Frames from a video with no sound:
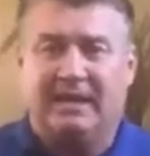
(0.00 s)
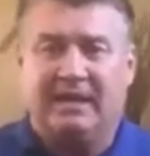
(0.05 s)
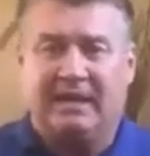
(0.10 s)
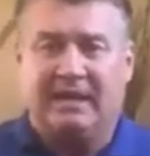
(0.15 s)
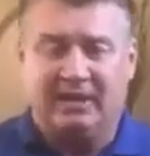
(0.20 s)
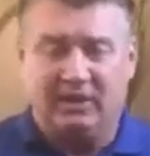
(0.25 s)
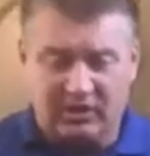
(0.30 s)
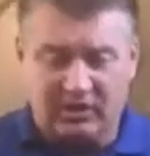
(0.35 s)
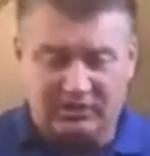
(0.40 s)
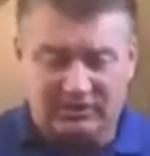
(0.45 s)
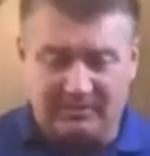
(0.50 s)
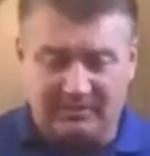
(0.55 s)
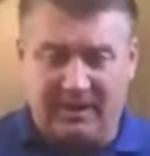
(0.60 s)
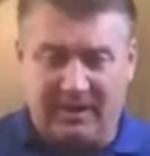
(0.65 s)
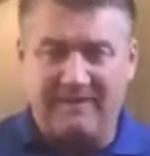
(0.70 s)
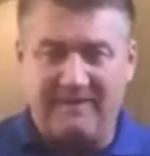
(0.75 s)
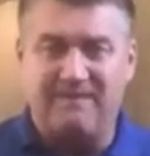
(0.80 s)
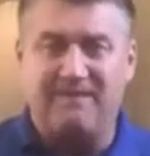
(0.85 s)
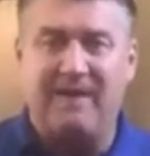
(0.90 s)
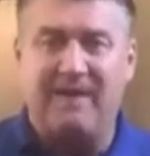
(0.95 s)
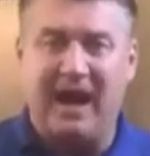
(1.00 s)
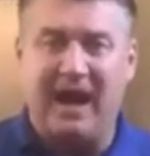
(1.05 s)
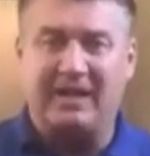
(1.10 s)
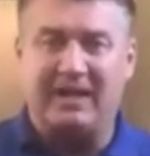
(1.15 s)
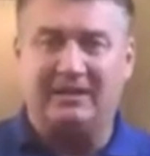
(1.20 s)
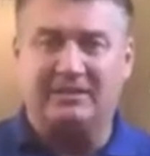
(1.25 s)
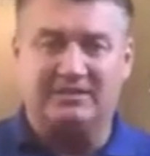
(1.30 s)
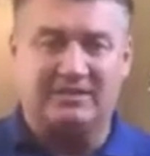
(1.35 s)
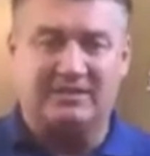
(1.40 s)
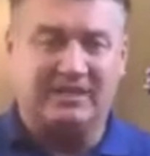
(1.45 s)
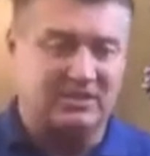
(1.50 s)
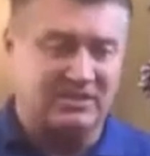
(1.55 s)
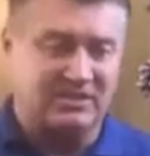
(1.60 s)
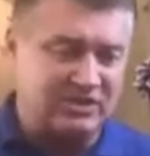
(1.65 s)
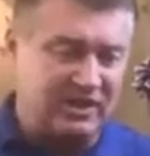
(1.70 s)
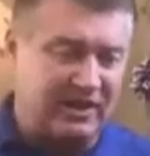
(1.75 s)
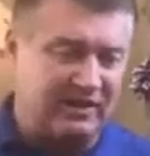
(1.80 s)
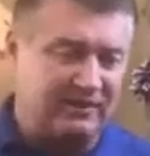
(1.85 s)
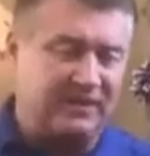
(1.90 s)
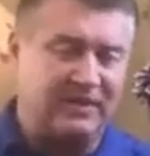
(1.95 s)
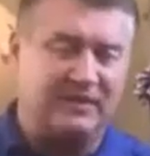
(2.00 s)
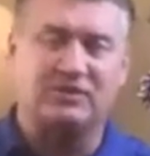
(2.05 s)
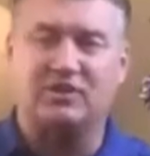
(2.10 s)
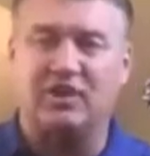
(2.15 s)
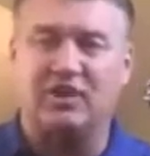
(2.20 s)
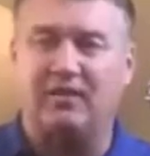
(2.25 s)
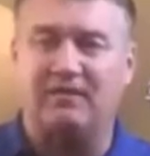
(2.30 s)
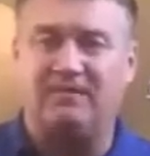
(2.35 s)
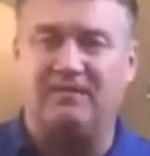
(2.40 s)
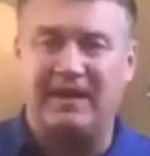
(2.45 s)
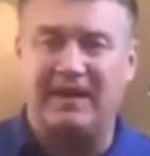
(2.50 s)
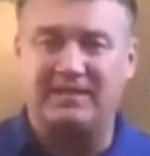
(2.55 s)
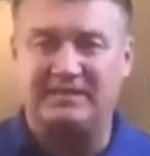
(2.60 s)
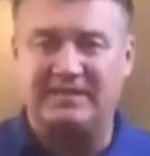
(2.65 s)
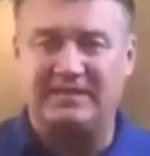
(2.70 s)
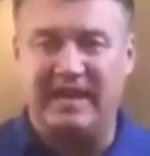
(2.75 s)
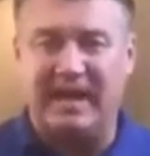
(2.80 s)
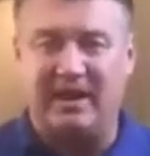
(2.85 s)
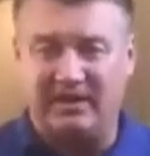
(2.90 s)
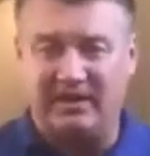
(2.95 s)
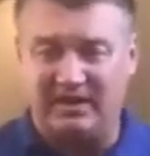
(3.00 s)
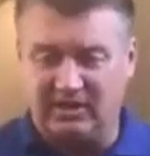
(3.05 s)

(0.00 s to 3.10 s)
he looked at my file, says, Jeff, let's start face down.